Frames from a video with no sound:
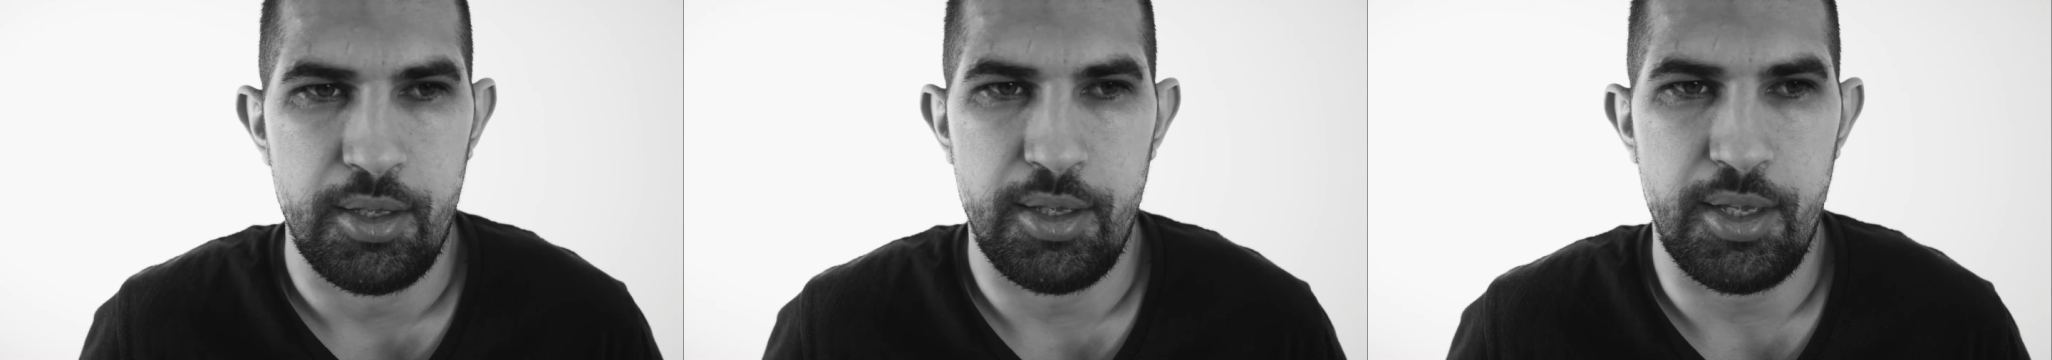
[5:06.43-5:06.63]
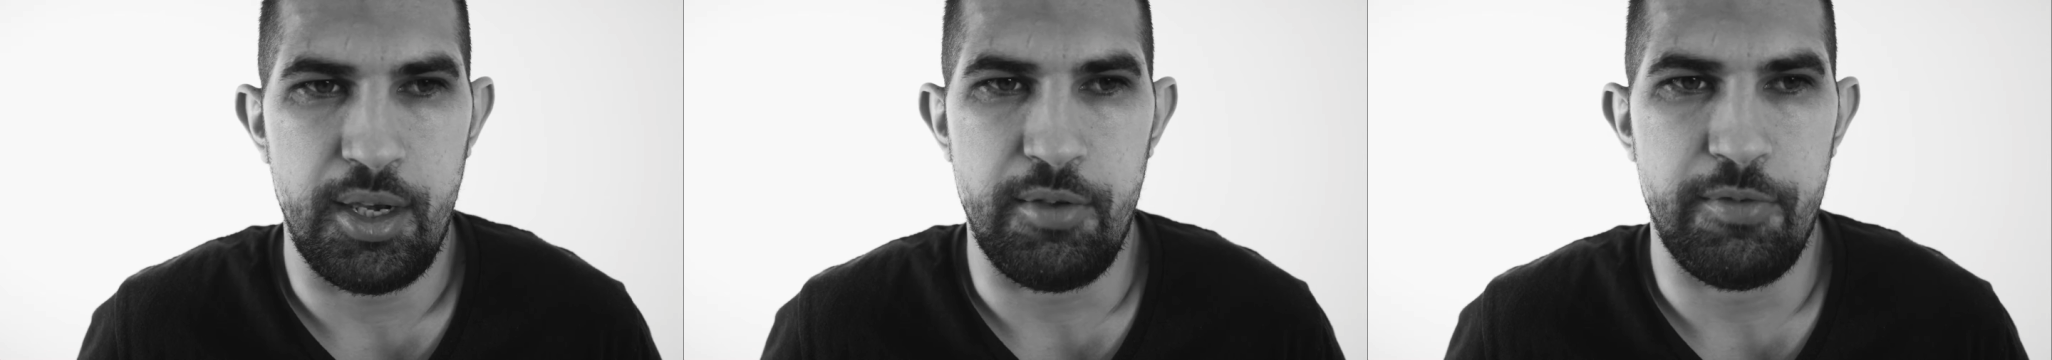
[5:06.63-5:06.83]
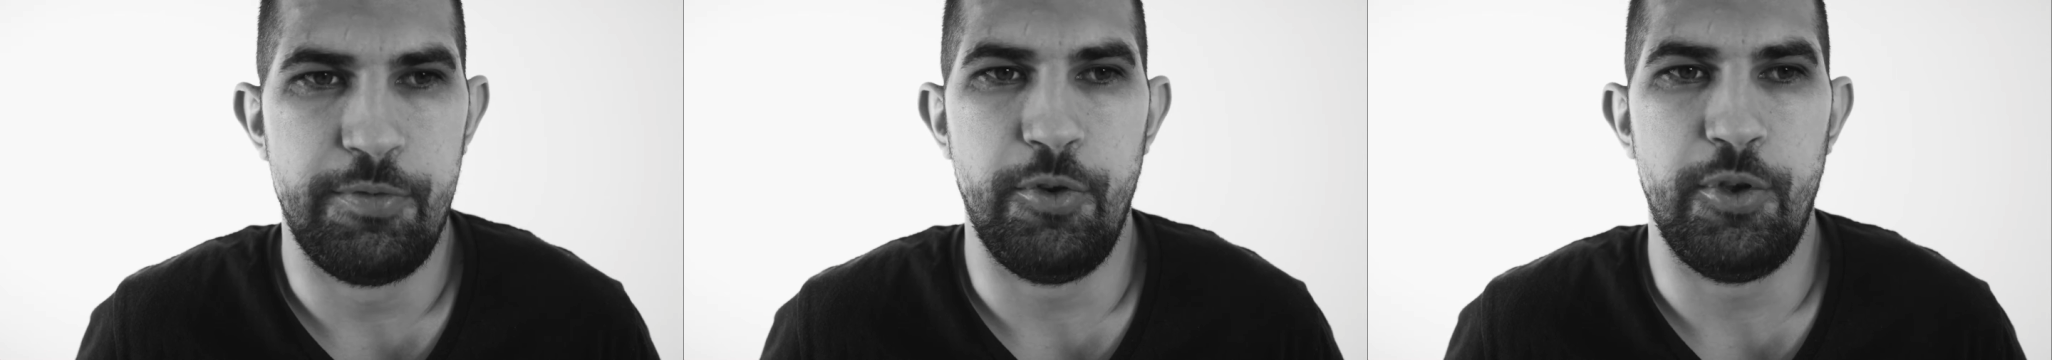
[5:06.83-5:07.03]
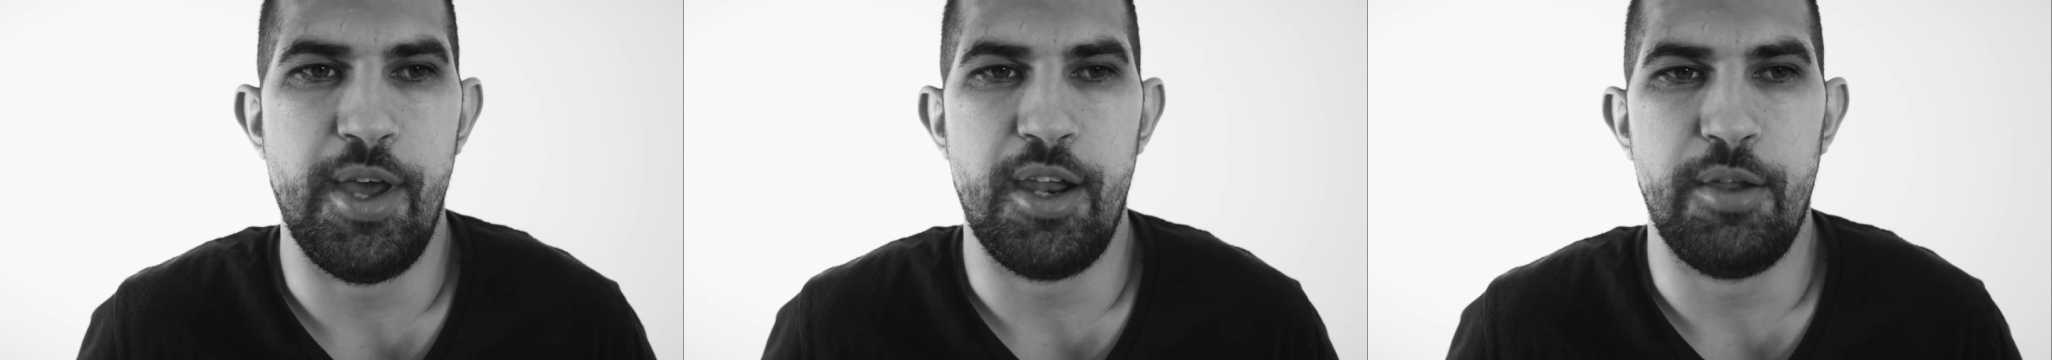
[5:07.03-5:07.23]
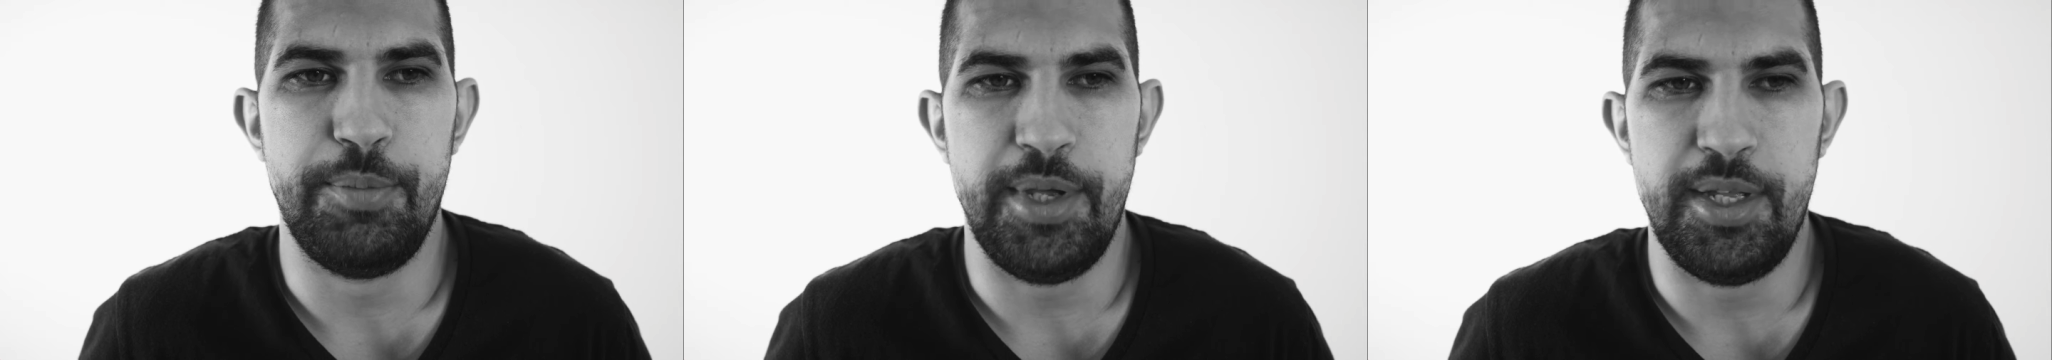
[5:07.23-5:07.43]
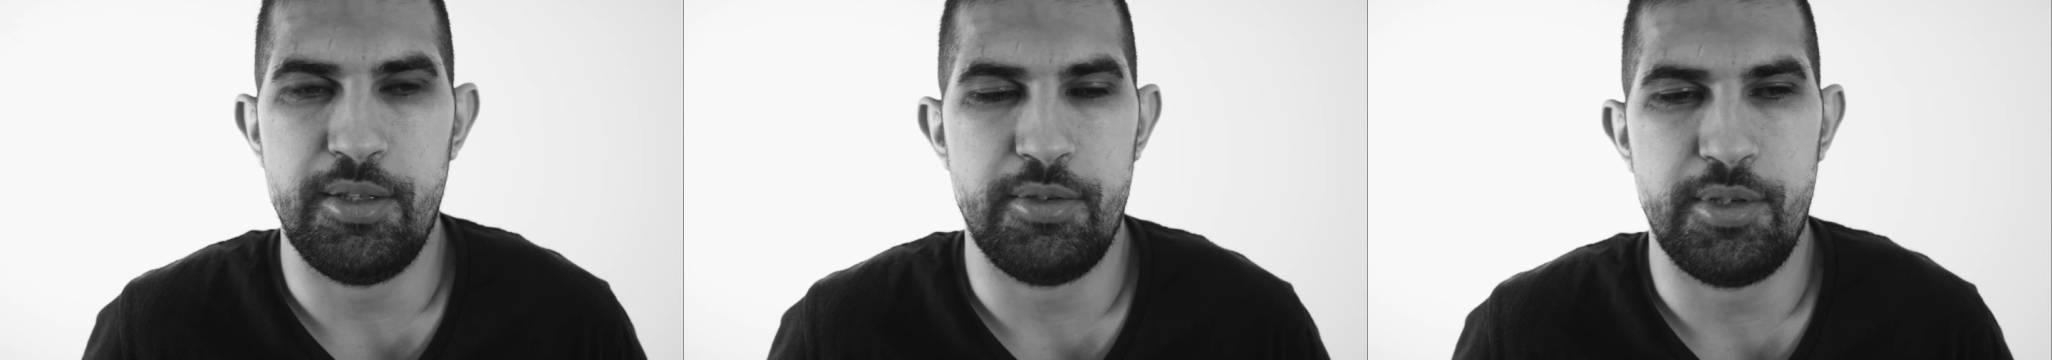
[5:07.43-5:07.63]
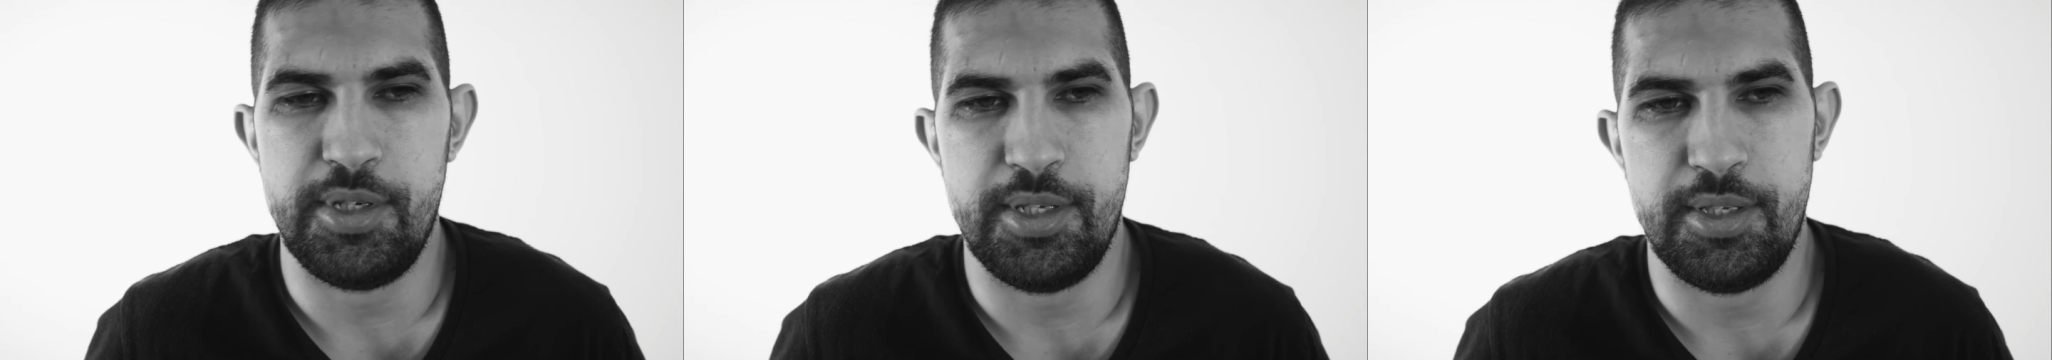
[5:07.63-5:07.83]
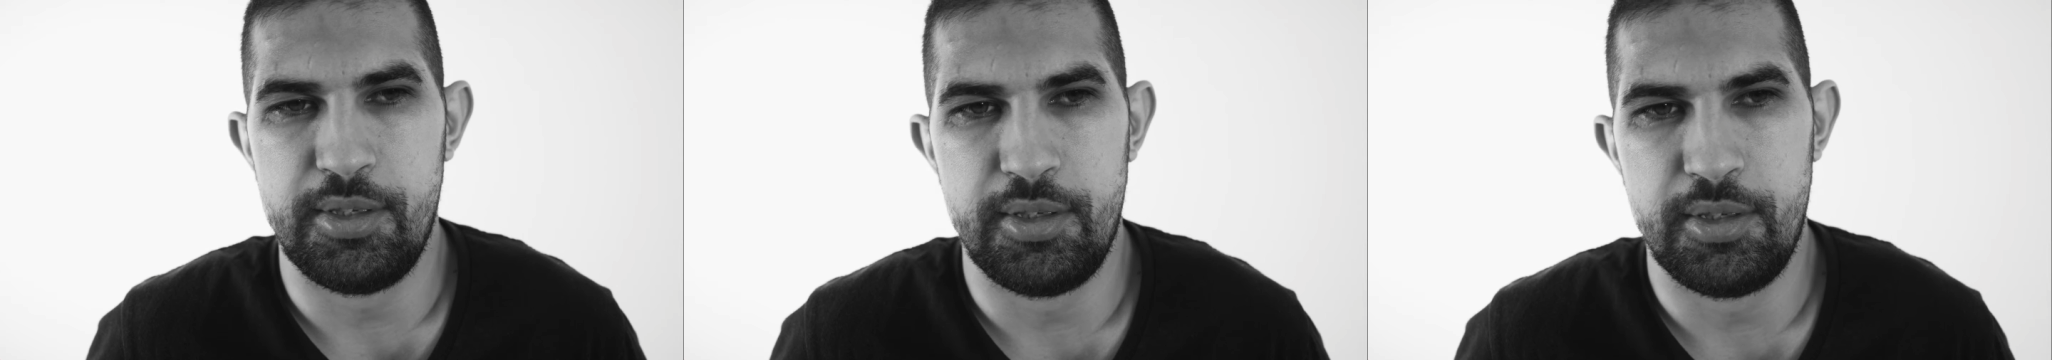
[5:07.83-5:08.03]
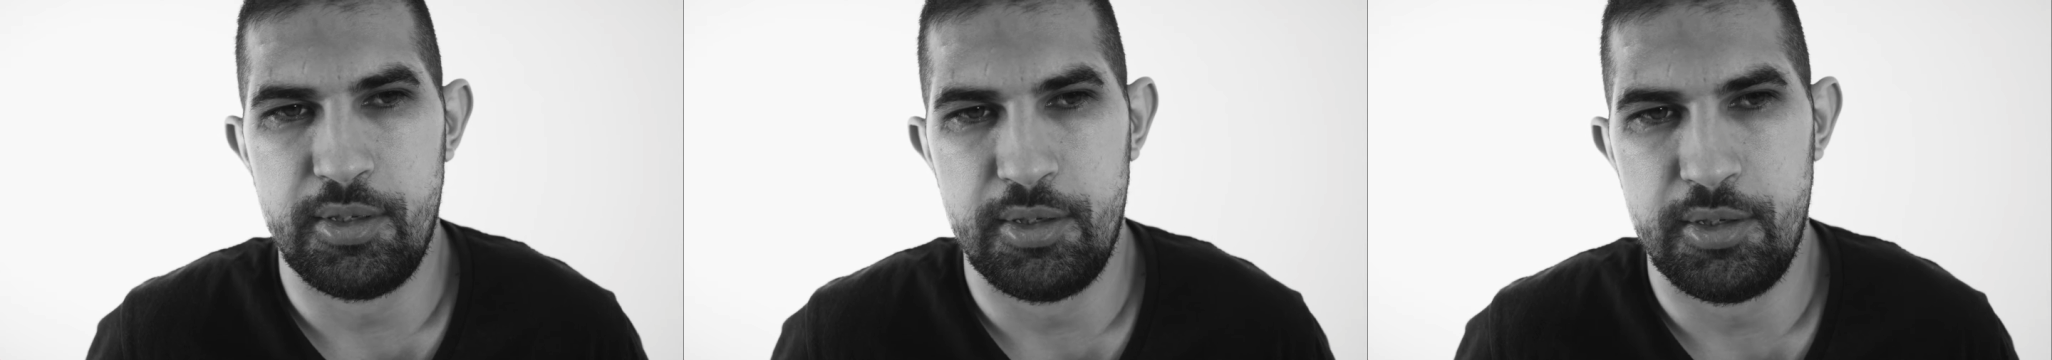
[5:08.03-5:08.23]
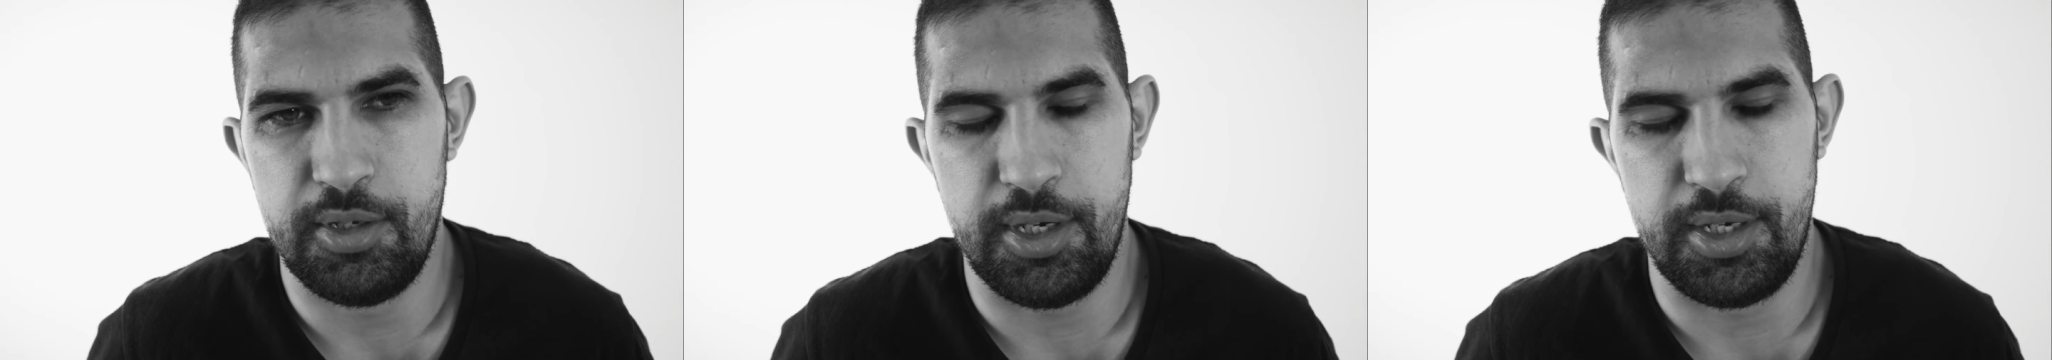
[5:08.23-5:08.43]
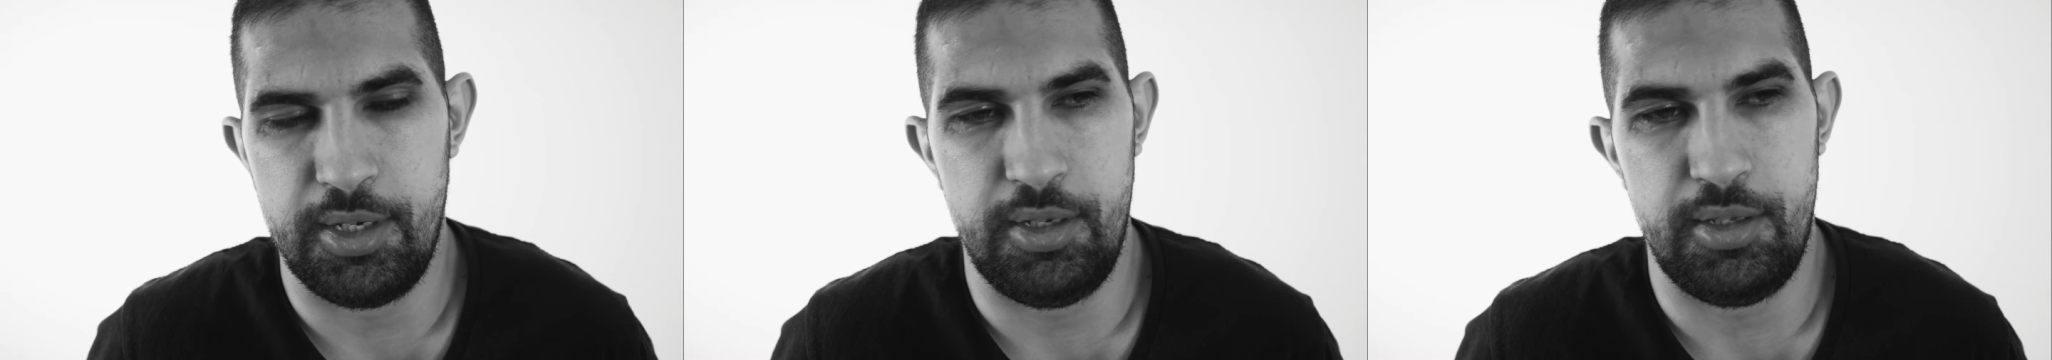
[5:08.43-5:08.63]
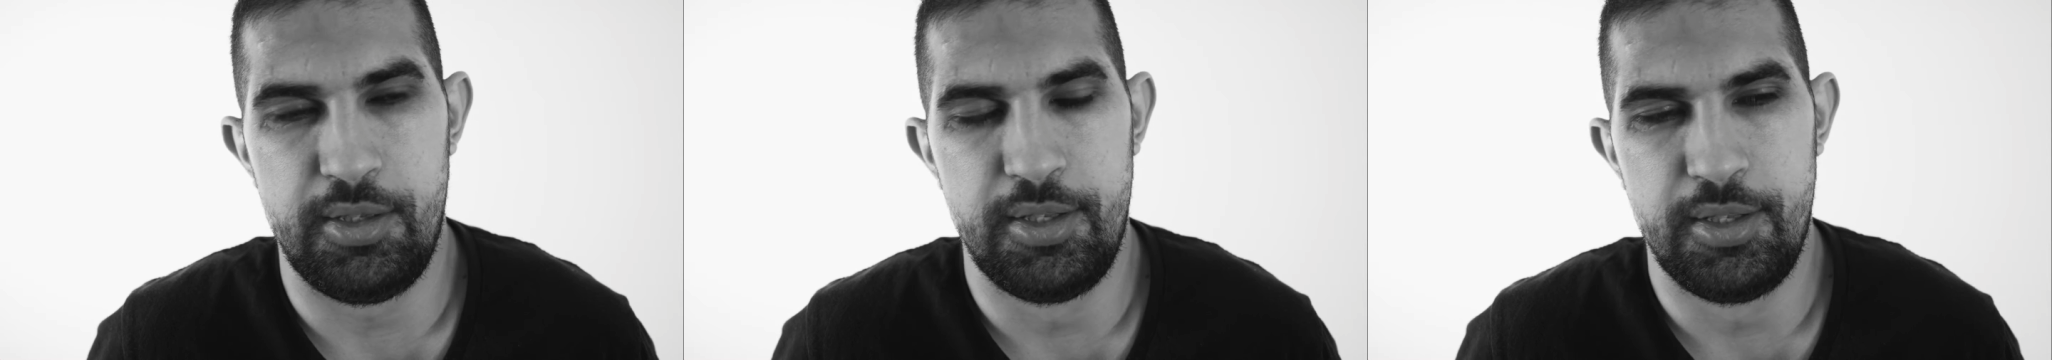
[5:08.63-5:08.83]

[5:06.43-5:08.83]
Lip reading: Getting food out of bins, which is, like,